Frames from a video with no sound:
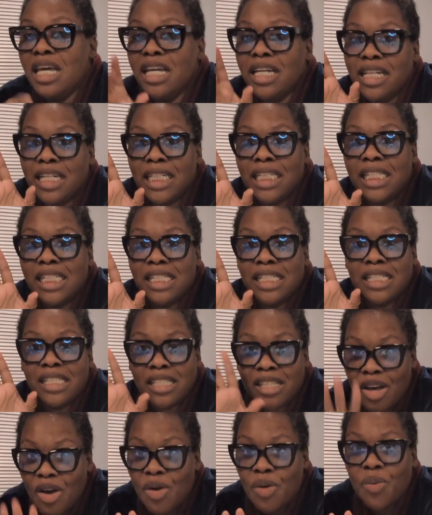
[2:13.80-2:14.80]

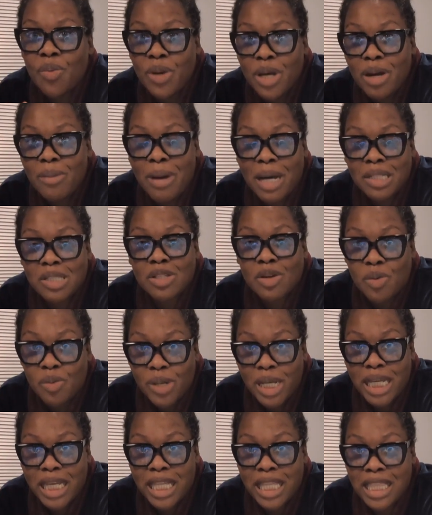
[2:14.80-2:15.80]
cause we're about to
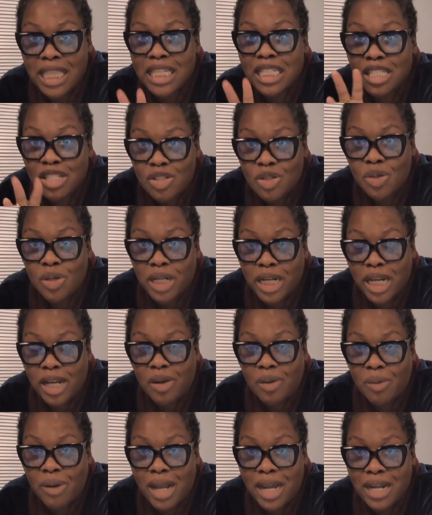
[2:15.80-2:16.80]
win this door
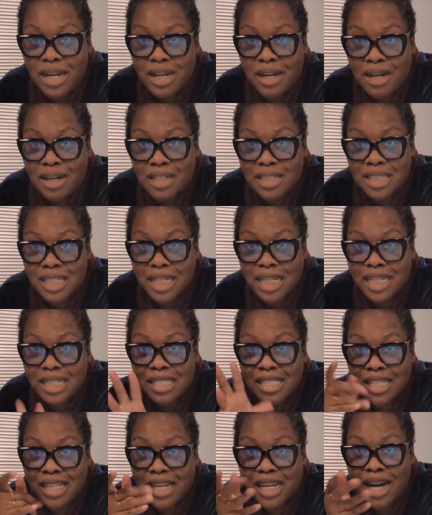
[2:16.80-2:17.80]
decorating
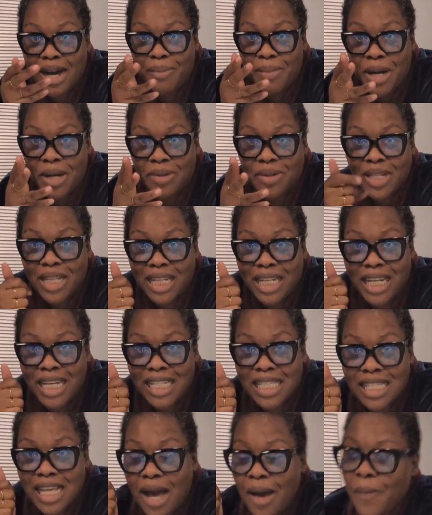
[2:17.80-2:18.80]
contest. Come on,
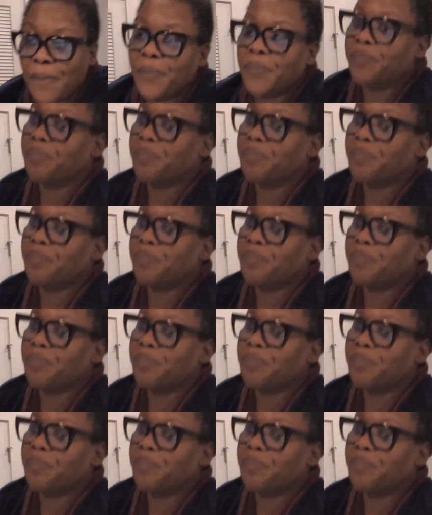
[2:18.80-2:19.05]
let's go.